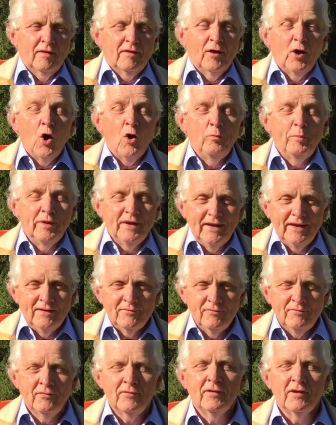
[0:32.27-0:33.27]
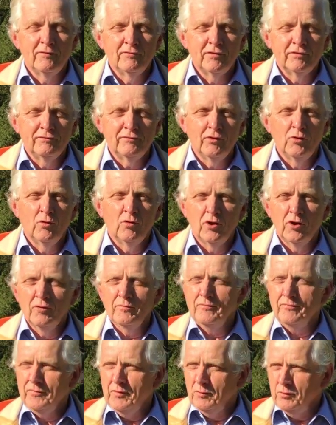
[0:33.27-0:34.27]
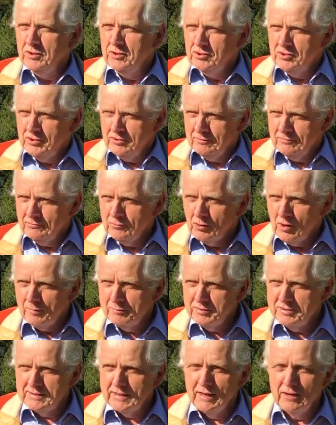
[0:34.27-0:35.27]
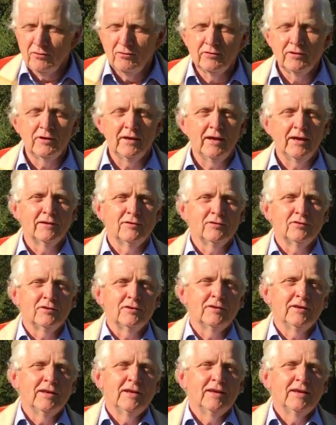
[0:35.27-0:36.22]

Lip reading: opening of the floor, which drops down and